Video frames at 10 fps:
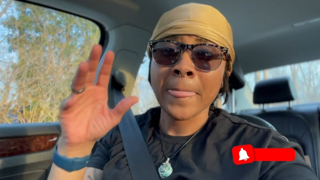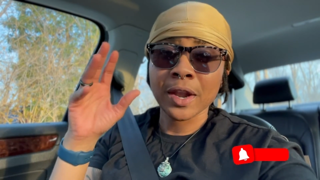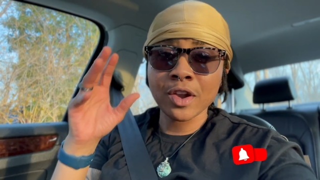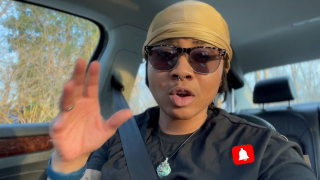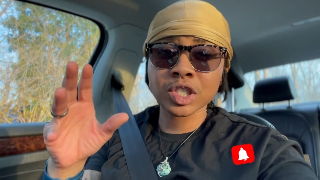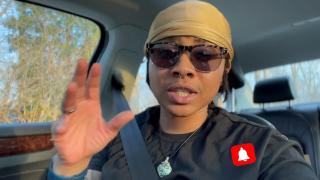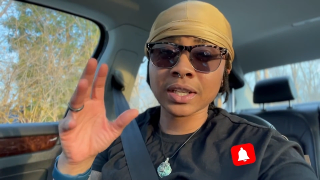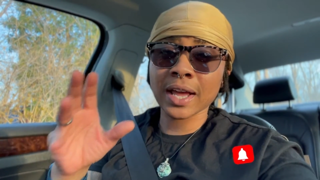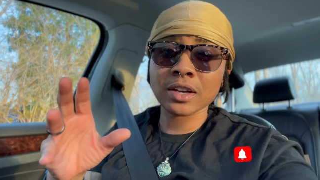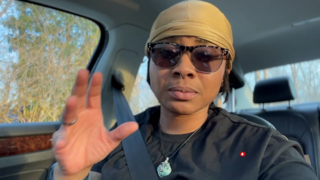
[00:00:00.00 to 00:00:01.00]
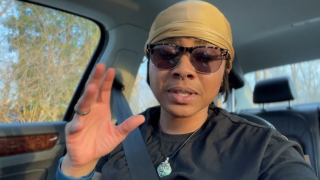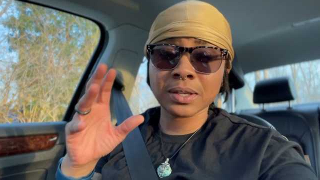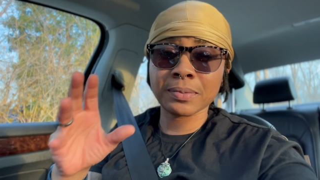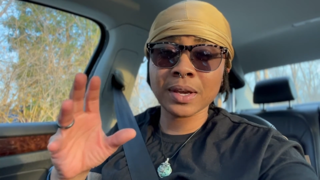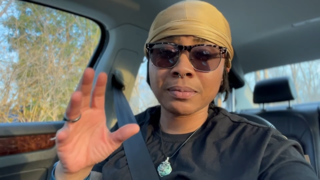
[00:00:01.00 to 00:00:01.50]
Notion allows me to
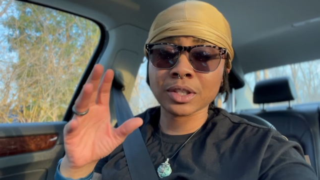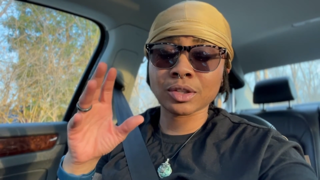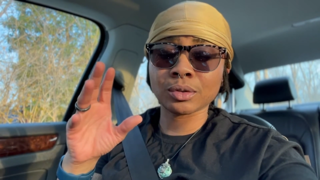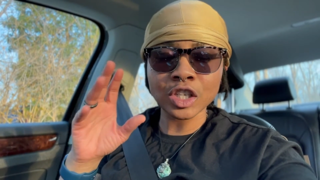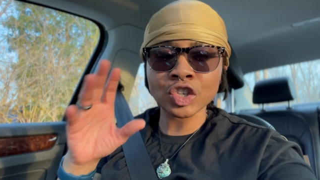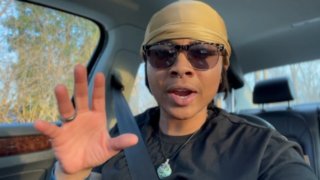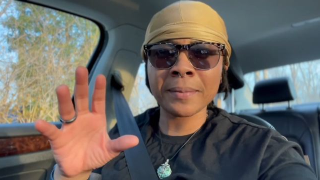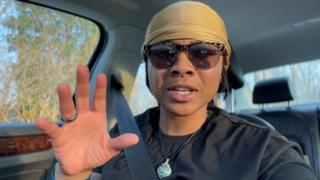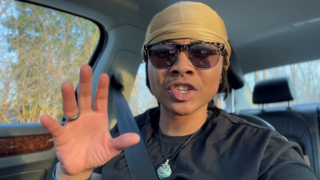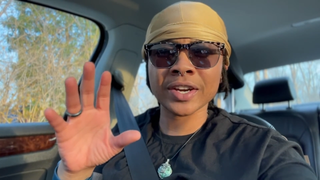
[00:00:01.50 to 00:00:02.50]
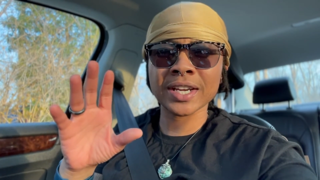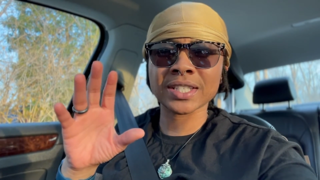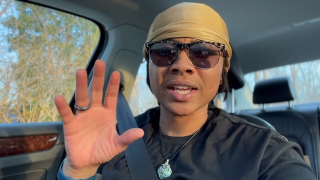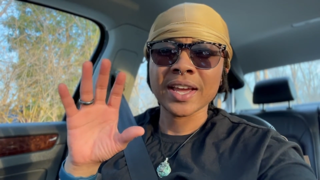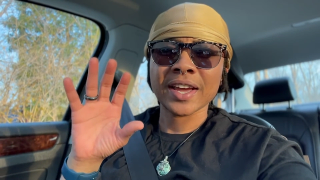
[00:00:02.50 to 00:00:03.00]
be able to track my
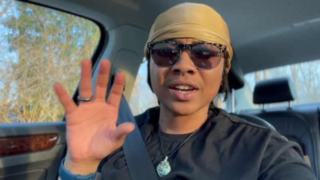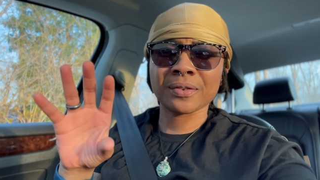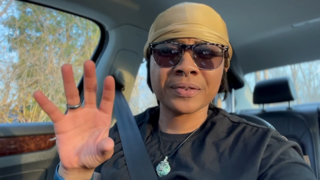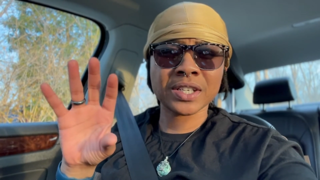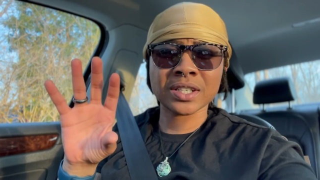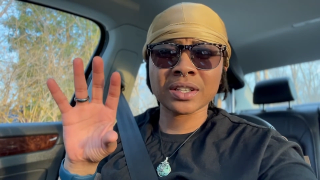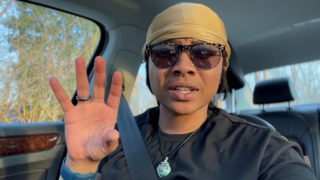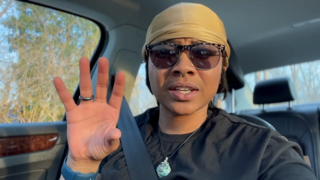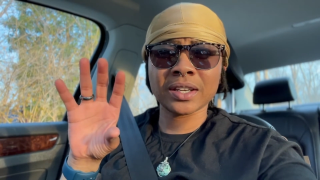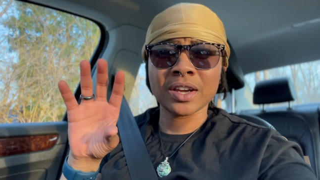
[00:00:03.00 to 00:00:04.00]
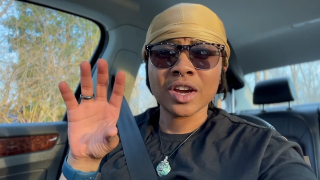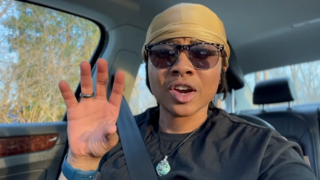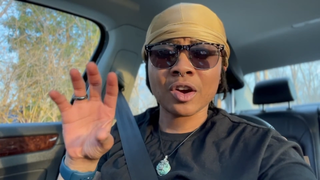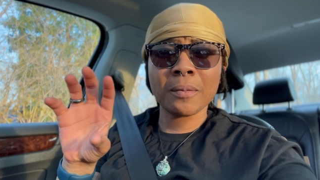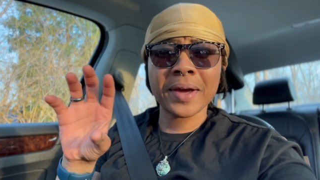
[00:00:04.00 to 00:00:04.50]
trades and efficiently
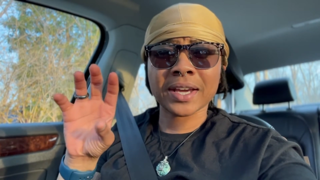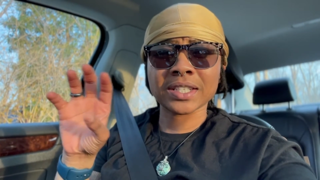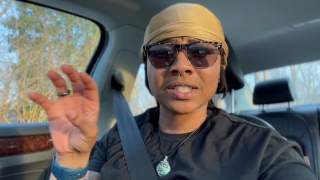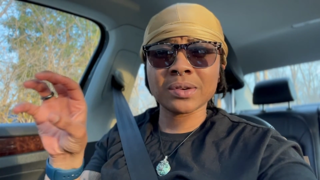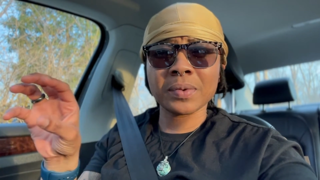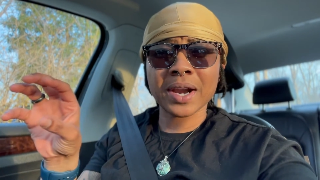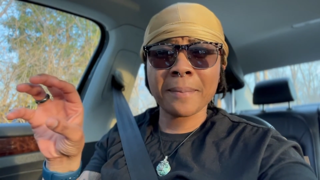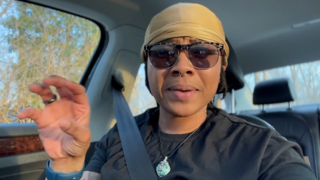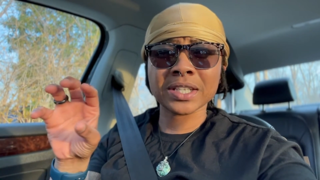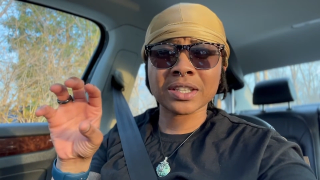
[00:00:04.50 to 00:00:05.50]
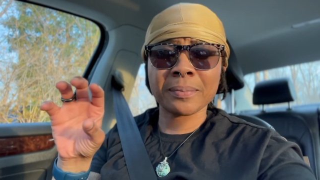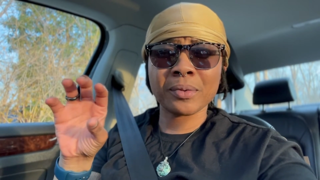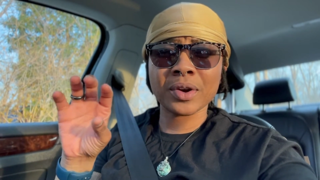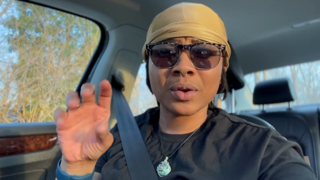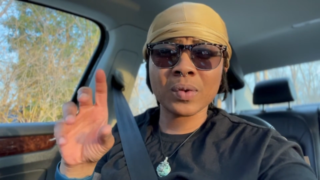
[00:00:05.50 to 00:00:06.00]
go back and see what I messed up
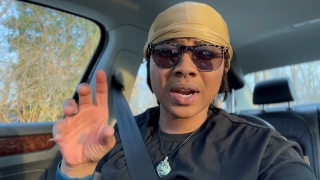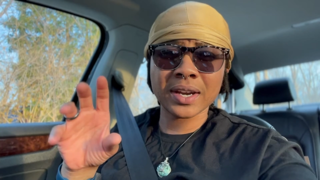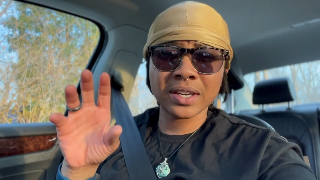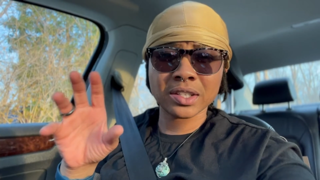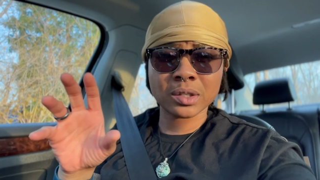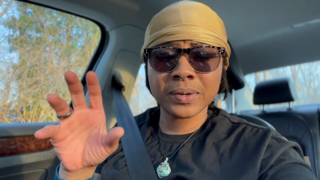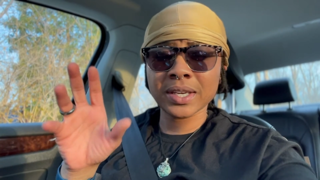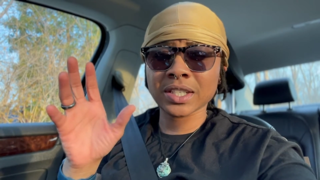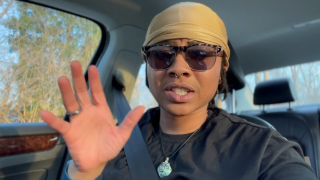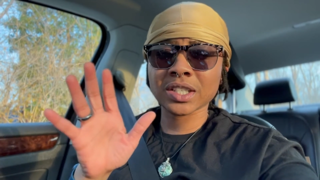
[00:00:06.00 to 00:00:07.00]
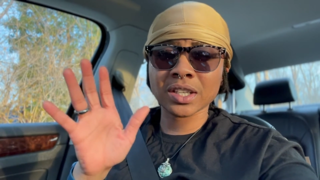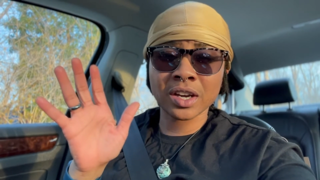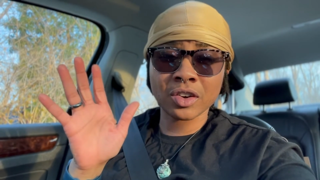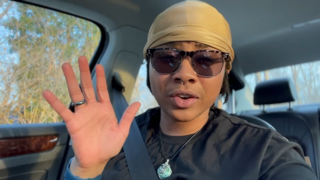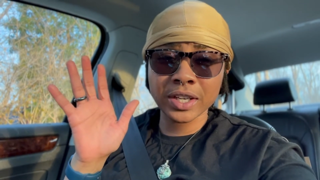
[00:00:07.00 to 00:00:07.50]
on and what I need to tweak. It's just
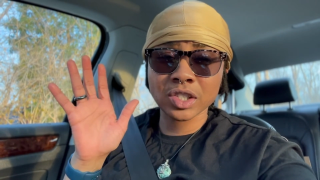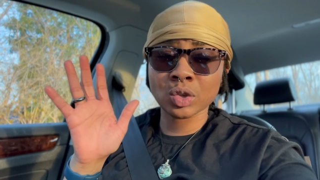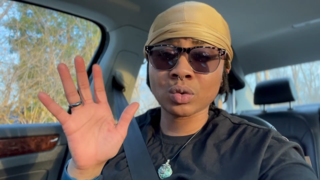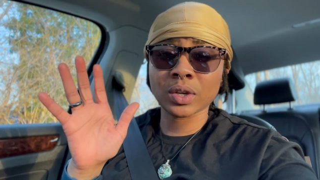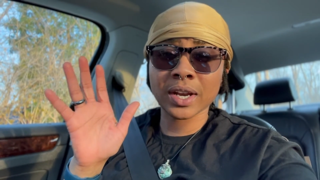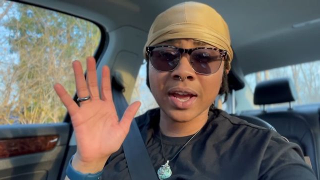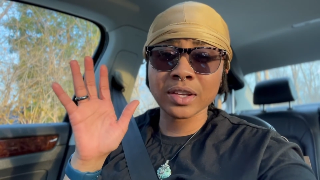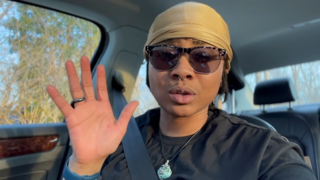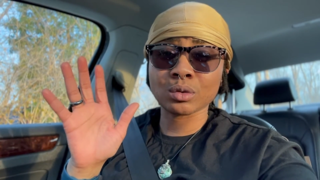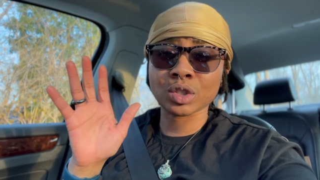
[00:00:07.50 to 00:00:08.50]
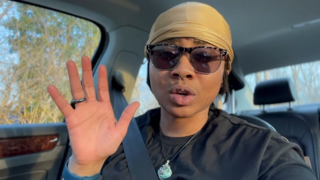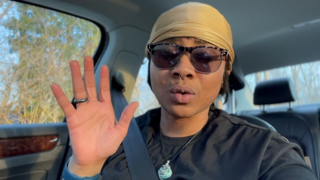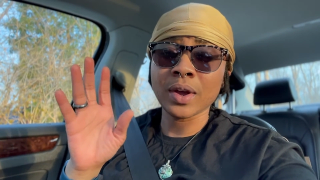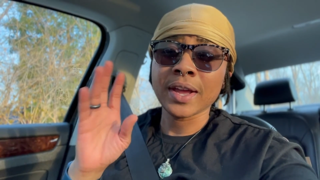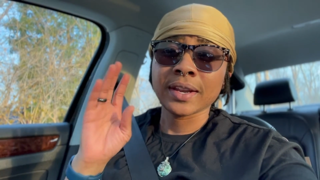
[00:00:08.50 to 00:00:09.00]
a great tool that I use.
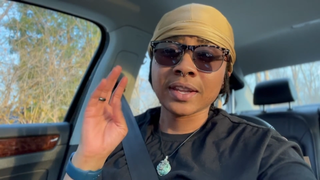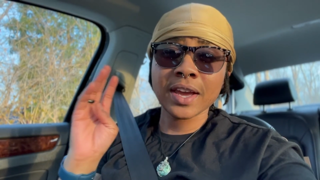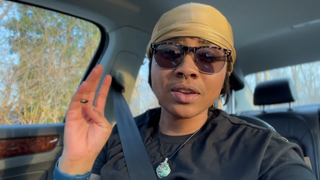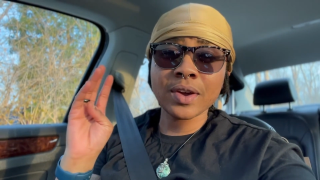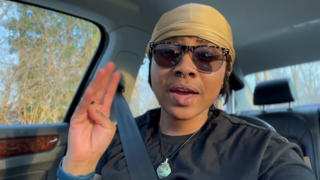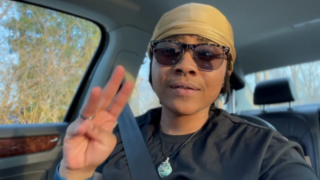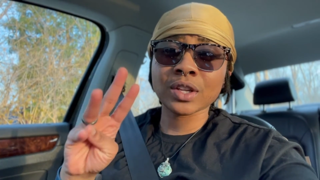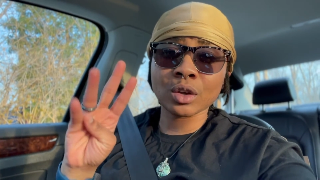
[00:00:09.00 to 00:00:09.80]
So there you have it.